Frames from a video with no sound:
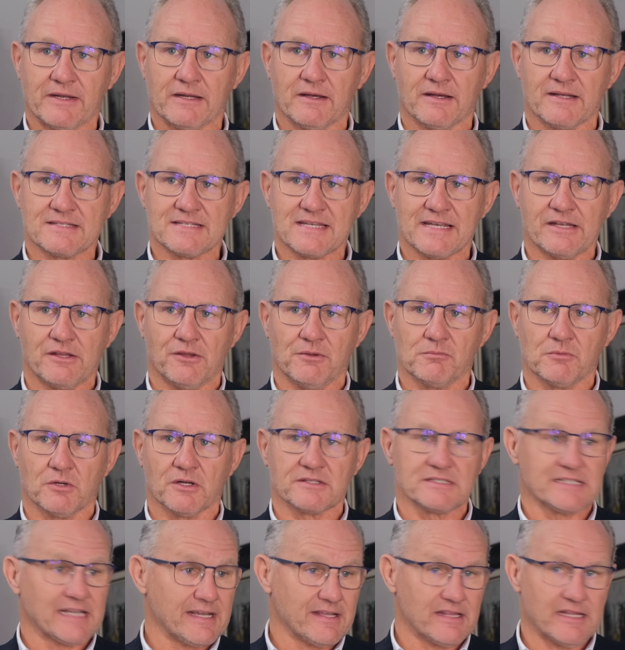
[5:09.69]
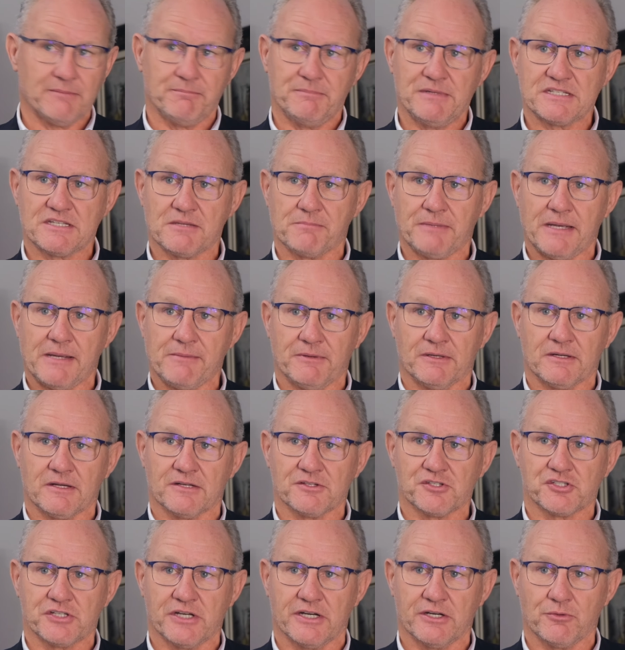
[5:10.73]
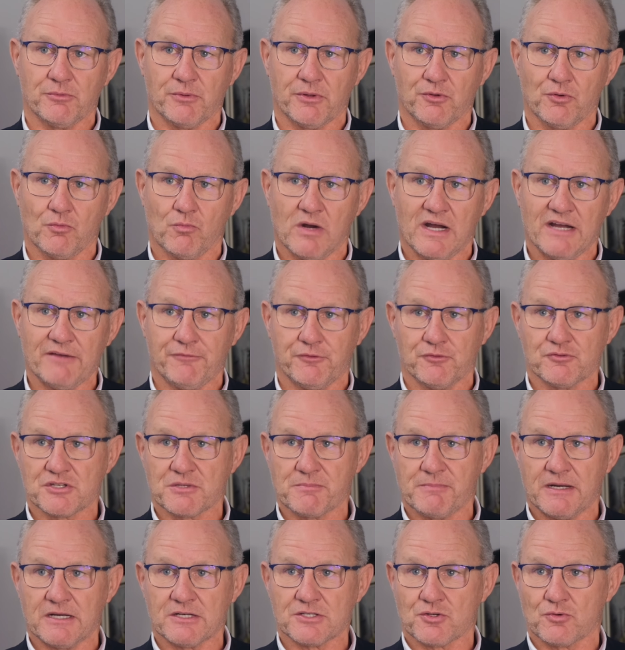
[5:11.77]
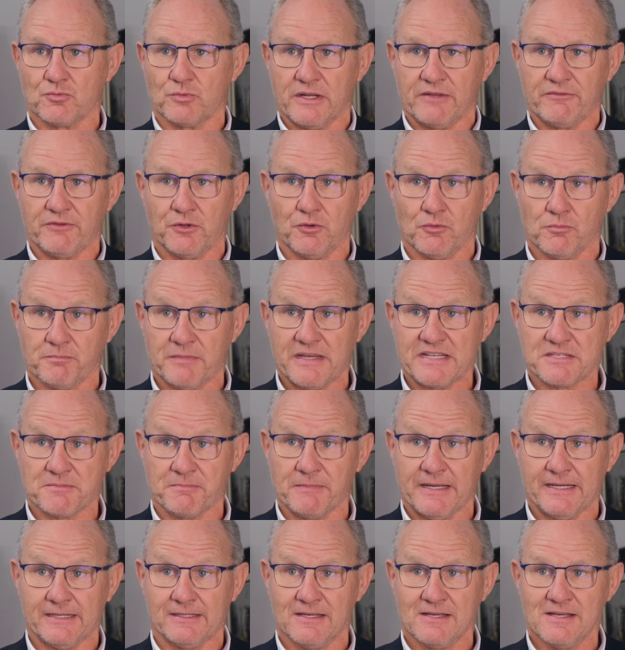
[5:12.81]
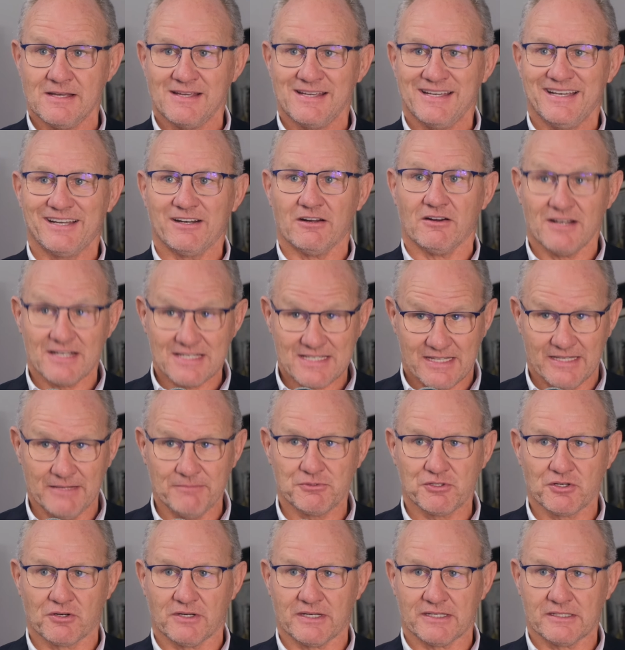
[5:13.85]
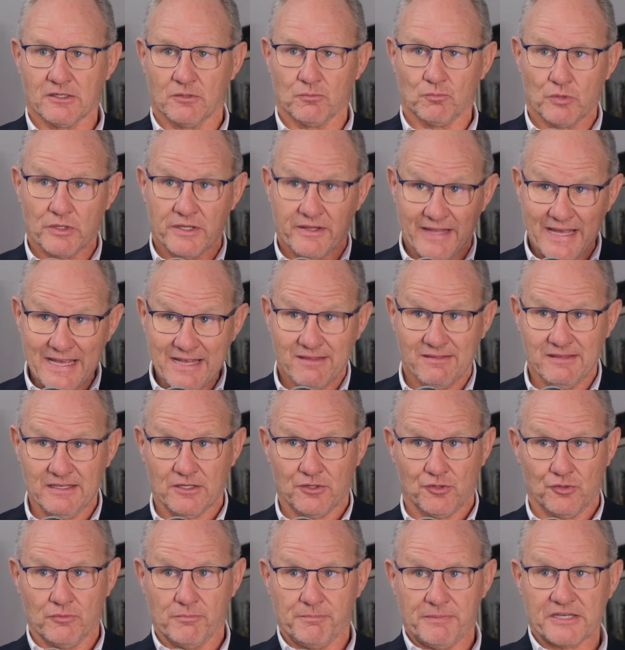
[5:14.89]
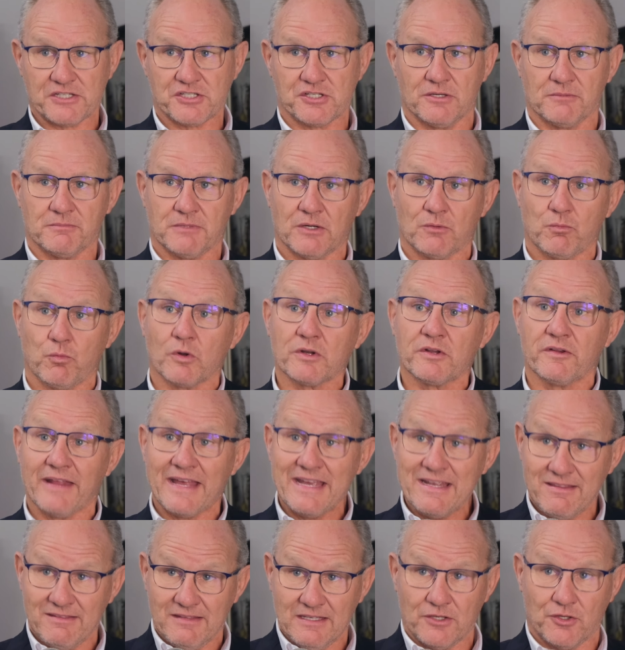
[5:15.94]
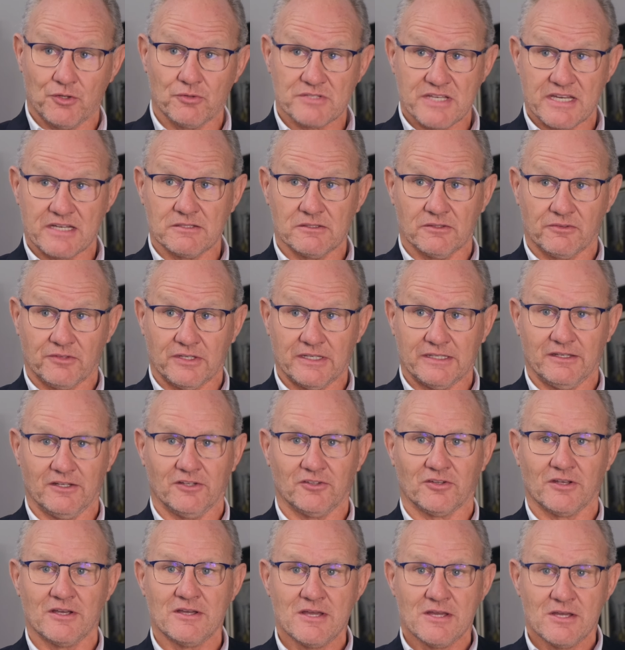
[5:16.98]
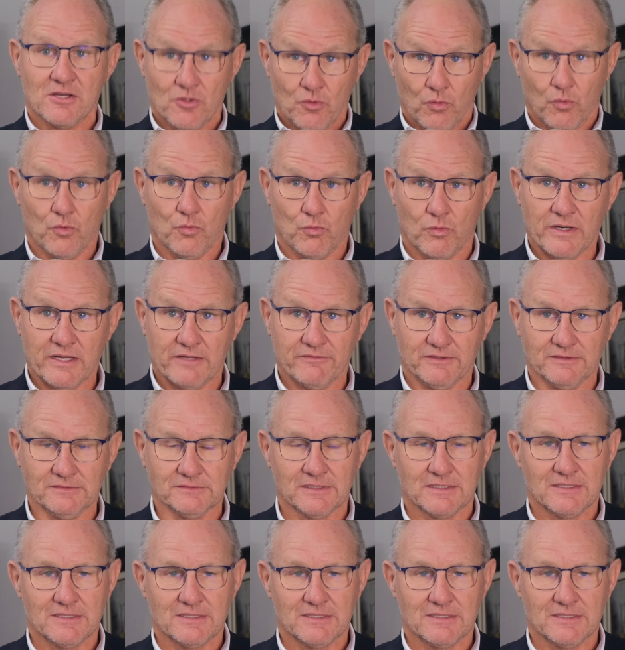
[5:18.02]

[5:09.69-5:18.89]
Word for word: And I say to them, well, take that piece of paper and go and share it with your wife, your spouse, or whatever your best mate, and ask them to write down what they think you're passionate about, what they think your skill set is, or whatever.